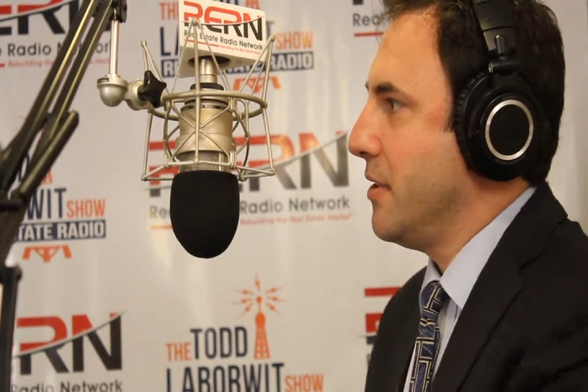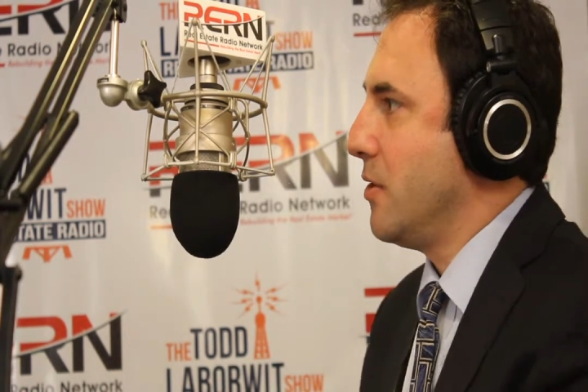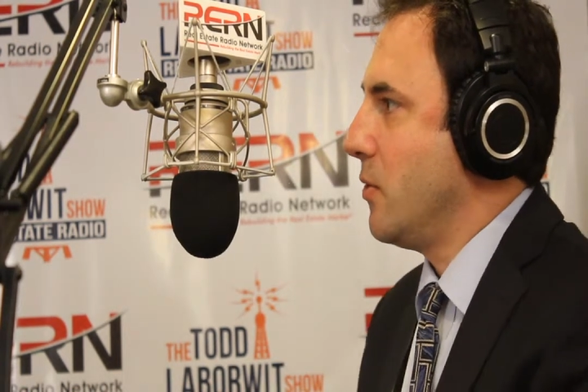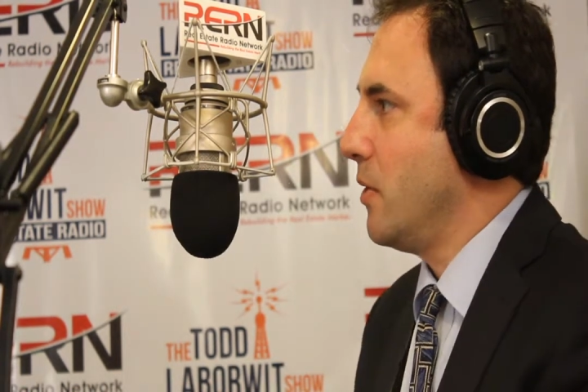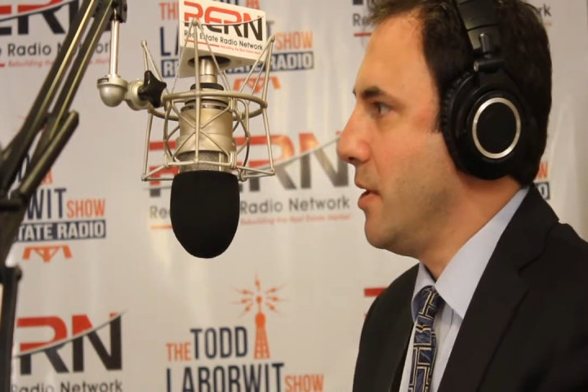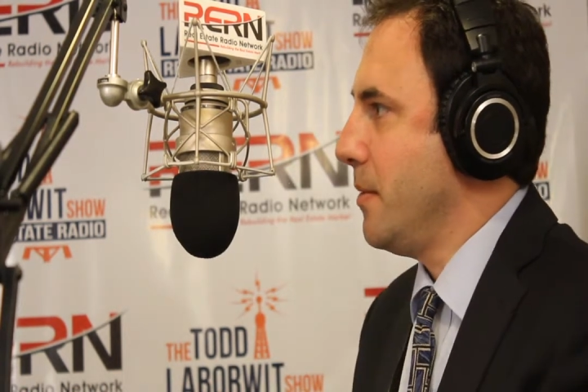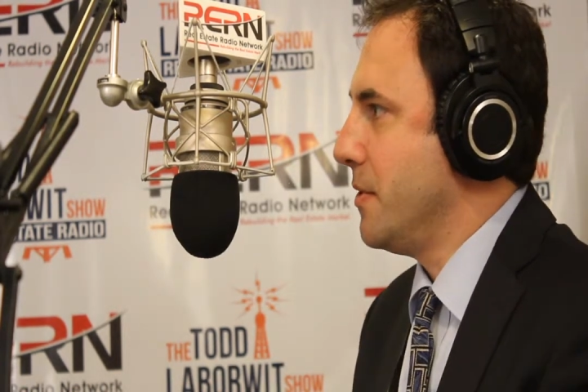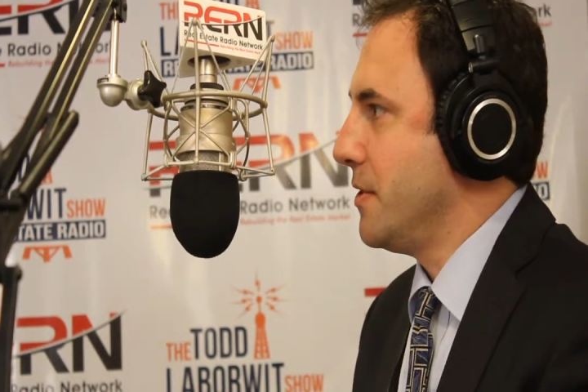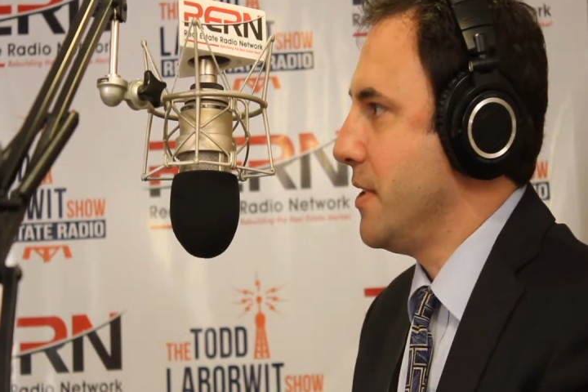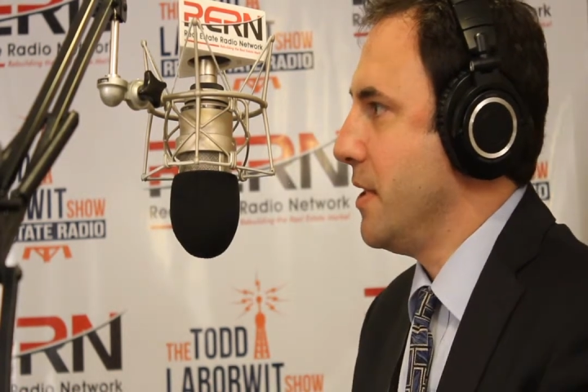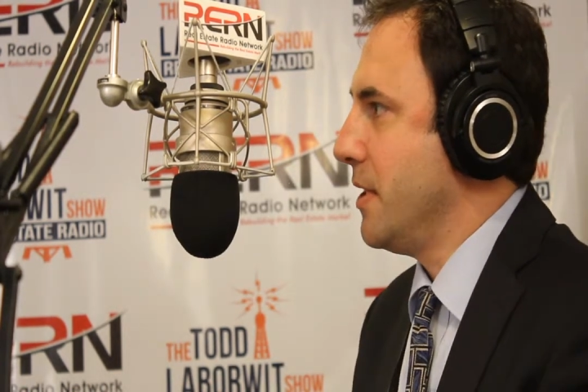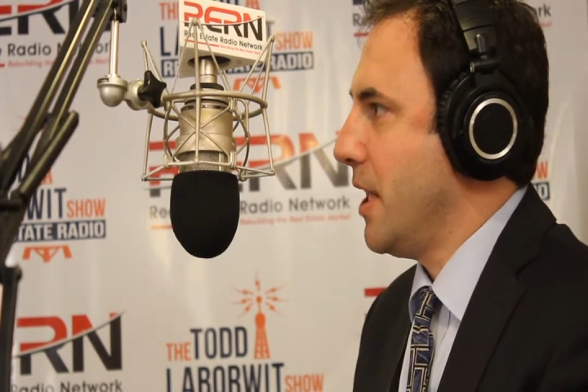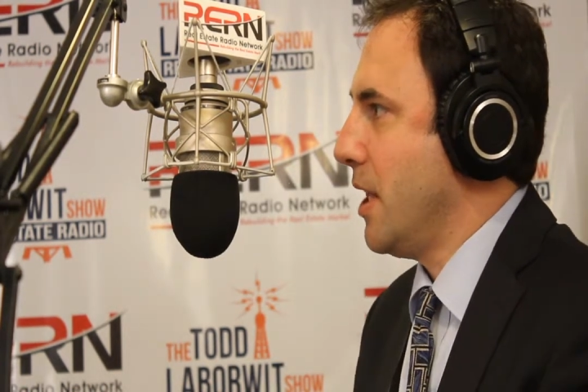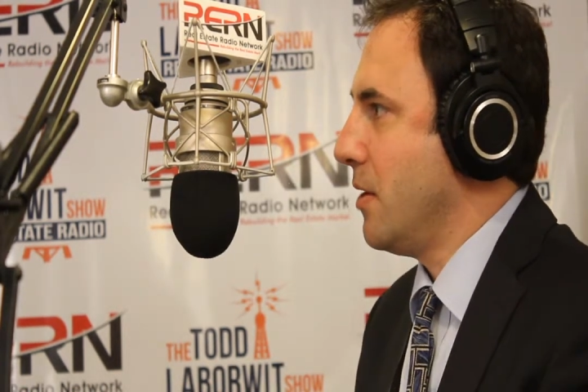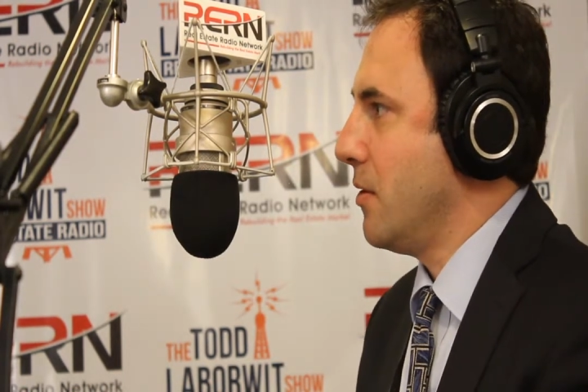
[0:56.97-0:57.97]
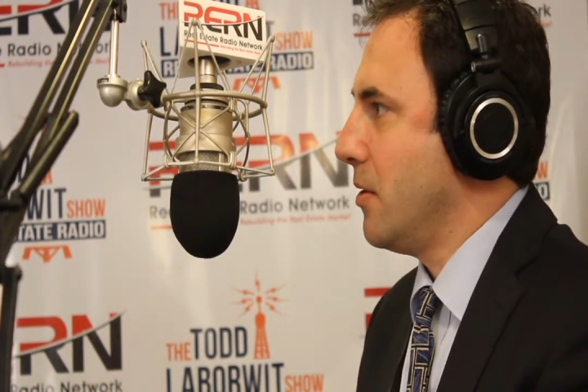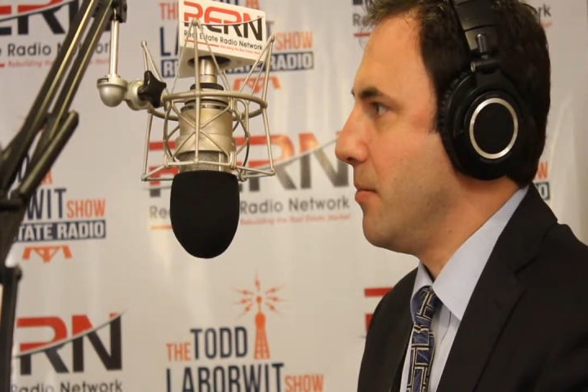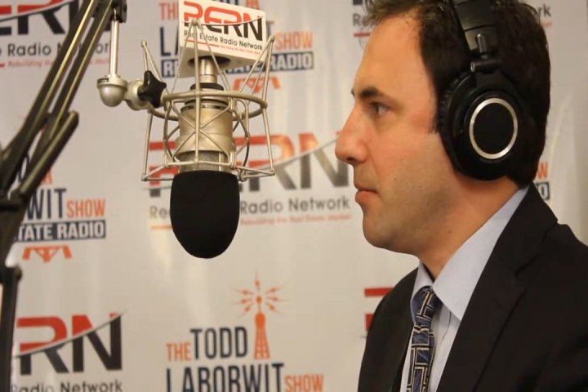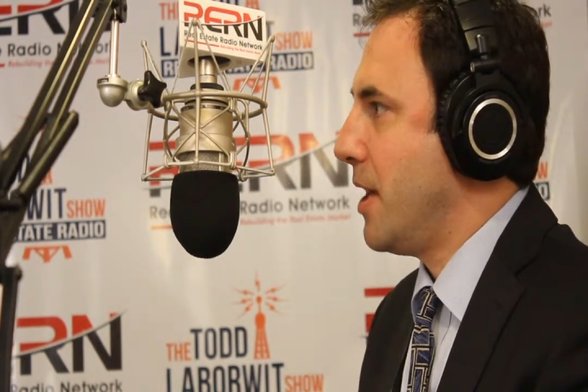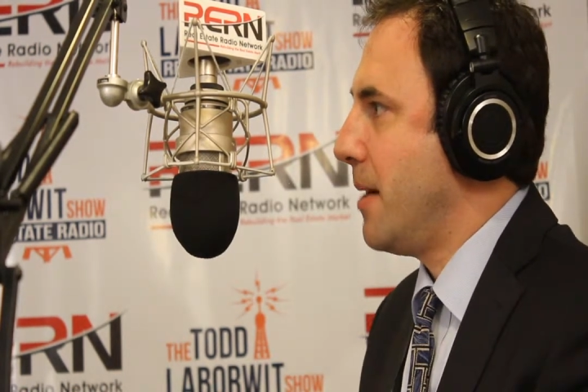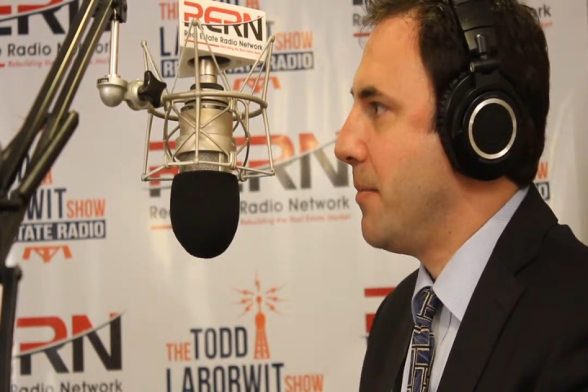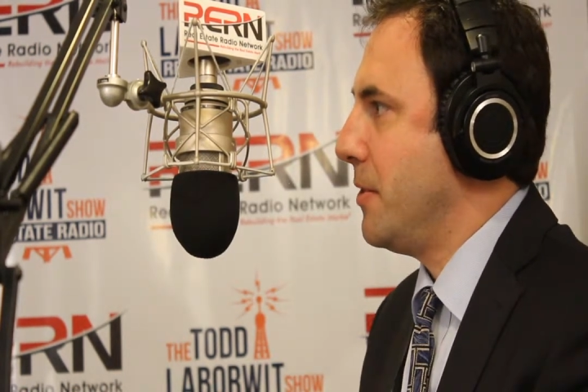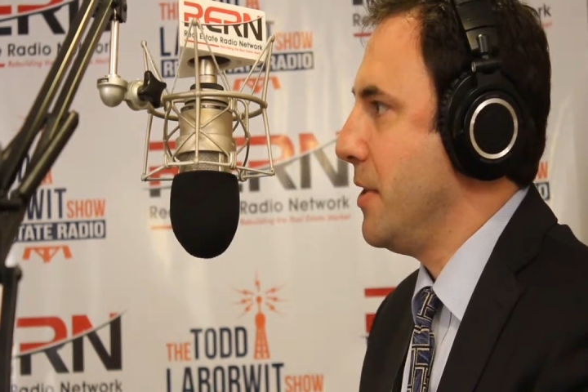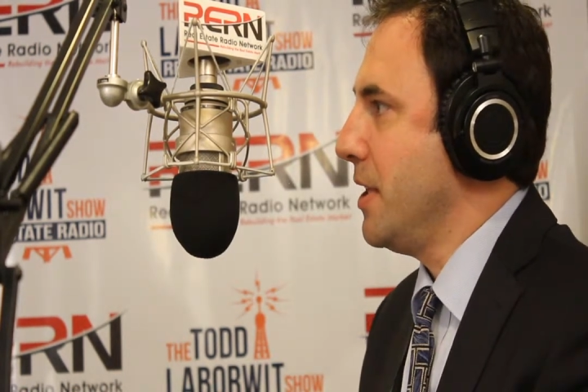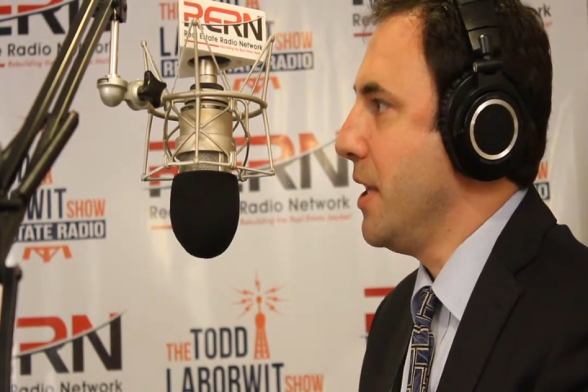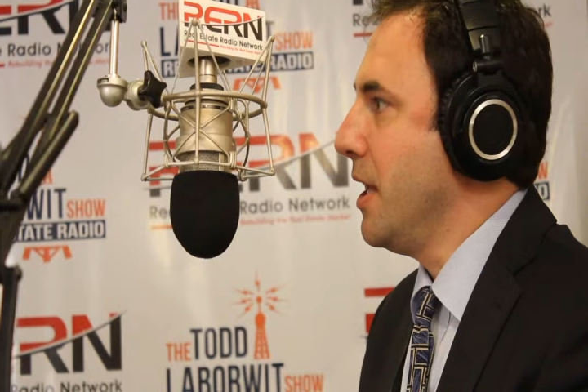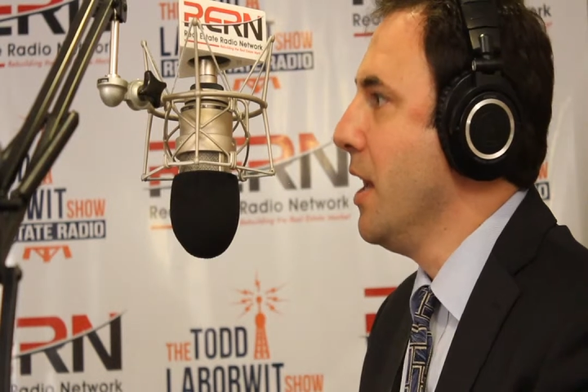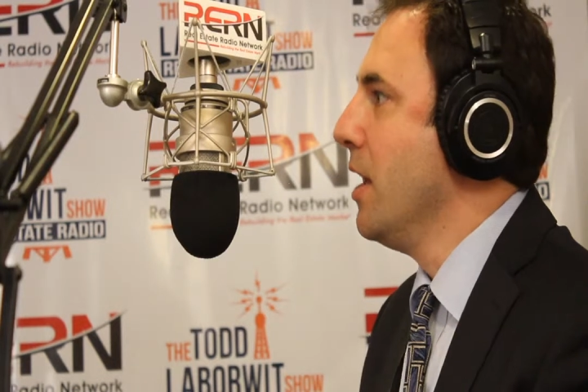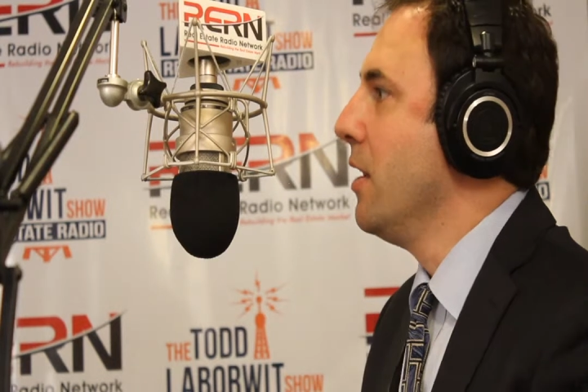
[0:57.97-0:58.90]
20% down on a property,